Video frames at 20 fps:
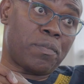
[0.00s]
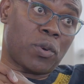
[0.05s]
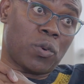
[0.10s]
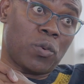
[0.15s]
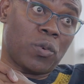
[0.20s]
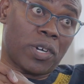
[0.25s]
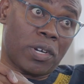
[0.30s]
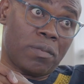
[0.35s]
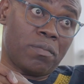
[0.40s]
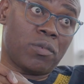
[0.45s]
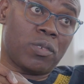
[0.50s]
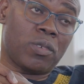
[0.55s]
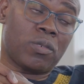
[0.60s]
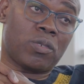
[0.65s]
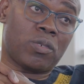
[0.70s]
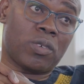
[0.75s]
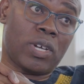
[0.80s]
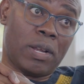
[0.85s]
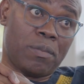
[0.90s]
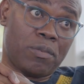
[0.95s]

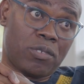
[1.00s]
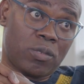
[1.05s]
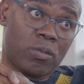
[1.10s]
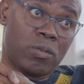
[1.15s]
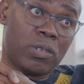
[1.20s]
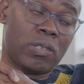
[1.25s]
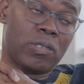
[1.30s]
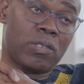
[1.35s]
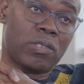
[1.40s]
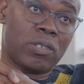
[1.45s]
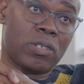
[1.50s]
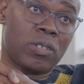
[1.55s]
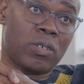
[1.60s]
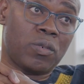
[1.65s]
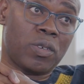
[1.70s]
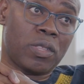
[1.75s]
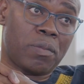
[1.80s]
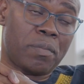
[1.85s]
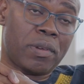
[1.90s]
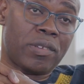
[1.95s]
program to help students,
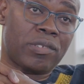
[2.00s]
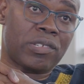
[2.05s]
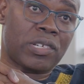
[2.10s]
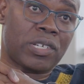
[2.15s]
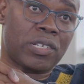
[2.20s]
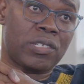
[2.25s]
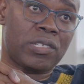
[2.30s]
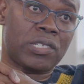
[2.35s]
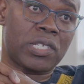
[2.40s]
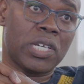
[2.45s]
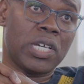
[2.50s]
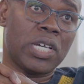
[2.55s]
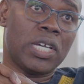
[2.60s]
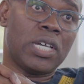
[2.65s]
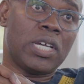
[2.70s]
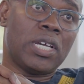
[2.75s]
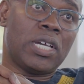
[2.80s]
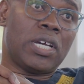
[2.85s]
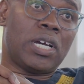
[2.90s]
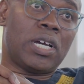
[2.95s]
with bursaries
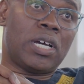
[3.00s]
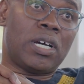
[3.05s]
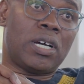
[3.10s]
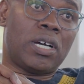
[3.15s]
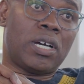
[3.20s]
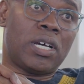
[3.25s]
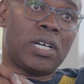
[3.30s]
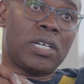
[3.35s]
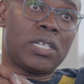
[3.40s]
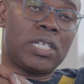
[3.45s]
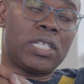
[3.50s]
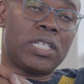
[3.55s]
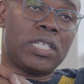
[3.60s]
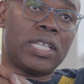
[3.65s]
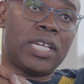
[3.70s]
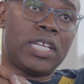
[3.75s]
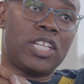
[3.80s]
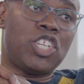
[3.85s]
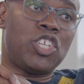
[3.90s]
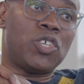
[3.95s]
in
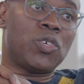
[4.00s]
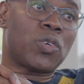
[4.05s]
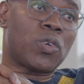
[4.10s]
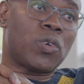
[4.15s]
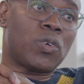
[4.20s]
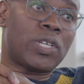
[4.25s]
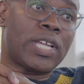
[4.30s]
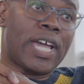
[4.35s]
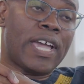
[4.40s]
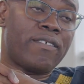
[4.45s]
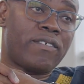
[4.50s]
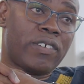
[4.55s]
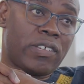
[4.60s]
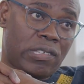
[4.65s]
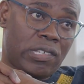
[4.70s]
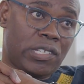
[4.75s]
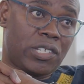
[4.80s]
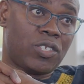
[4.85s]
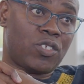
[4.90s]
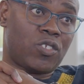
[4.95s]
the
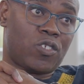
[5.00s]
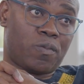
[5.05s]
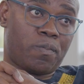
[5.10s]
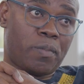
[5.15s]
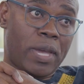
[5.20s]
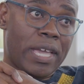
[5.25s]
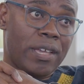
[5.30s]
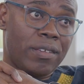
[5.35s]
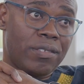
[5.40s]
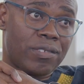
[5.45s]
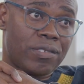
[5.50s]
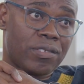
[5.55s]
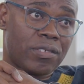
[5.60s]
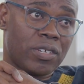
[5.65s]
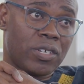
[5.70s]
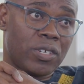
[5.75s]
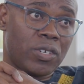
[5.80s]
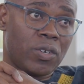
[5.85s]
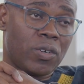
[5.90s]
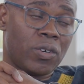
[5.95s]
neurodiversity space,
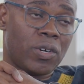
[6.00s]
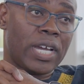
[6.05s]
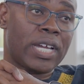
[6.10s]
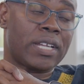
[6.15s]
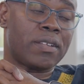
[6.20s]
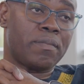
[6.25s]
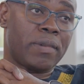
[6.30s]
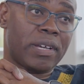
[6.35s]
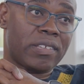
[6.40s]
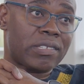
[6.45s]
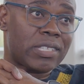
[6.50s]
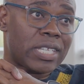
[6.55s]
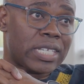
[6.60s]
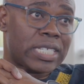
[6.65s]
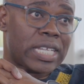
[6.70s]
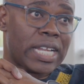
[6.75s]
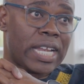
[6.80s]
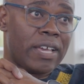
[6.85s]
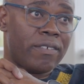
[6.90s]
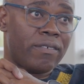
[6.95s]
at
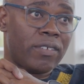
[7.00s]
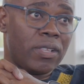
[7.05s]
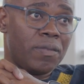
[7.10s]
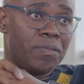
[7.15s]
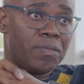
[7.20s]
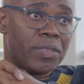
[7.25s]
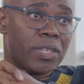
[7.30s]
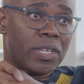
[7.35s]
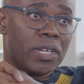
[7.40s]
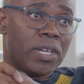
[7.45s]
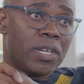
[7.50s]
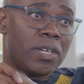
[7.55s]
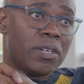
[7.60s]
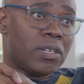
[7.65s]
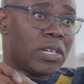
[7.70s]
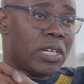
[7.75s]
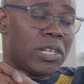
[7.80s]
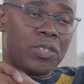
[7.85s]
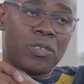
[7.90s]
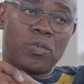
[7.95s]
master's level.
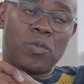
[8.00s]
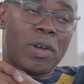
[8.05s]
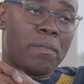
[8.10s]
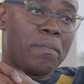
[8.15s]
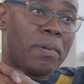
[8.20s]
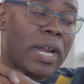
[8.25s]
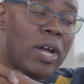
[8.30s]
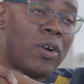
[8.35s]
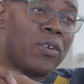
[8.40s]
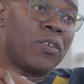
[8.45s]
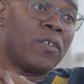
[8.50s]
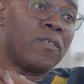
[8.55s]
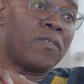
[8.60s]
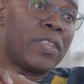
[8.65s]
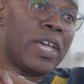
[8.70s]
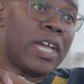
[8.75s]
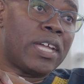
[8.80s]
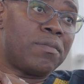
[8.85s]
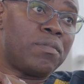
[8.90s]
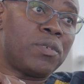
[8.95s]
And we are proud of
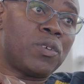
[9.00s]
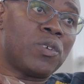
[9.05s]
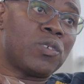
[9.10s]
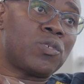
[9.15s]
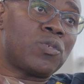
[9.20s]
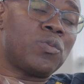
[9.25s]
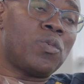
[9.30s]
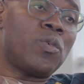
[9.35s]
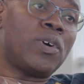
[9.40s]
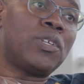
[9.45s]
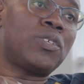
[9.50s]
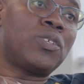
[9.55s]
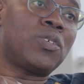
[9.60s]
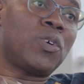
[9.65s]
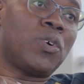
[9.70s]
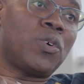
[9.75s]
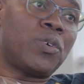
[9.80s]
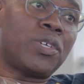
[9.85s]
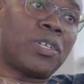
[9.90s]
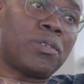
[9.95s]
that because we want to
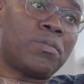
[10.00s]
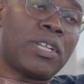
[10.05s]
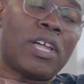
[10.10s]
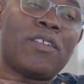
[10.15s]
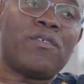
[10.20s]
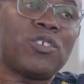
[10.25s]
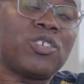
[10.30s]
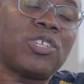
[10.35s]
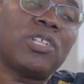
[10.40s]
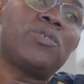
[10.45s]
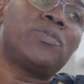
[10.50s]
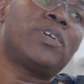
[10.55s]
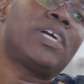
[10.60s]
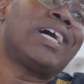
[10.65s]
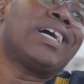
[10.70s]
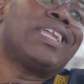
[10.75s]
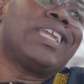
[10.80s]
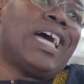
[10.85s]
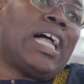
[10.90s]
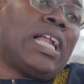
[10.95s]
contribute. Unfortunately, we
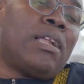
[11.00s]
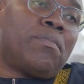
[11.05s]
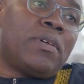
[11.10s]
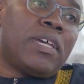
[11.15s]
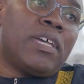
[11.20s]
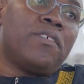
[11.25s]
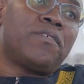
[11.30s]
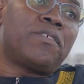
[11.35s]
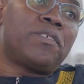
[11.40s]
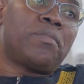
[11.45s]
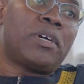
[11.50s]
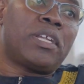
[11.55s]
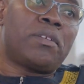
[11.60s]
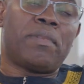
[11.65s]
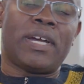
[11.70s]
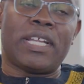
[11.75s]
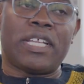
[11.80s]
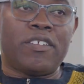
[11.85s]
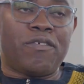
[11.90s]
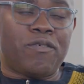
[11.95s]
can't help everybody.
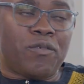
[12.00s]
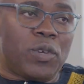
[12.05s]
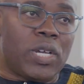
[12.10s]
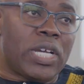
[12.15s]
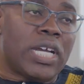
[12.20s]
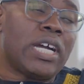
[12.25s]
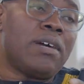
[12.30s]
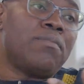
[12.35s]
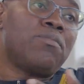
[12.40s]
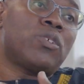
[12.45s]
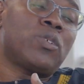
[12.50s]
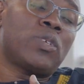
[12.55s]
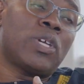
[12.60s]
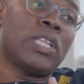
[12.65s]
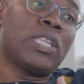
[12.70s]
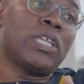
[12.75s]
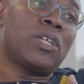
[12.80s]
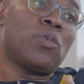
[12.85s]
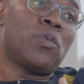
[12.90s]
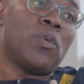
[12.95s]
But if we come
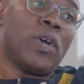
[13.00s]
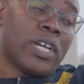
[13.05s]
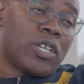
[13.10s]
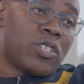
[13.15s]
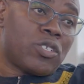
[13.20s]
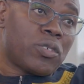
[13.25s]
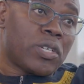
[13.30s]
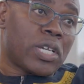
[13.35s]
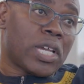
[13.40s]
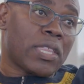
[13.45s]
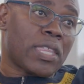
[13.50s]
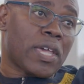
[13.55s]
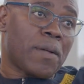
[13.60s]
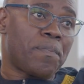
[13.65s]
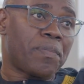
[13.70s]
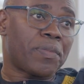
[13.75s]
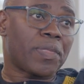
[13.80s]
together and work together,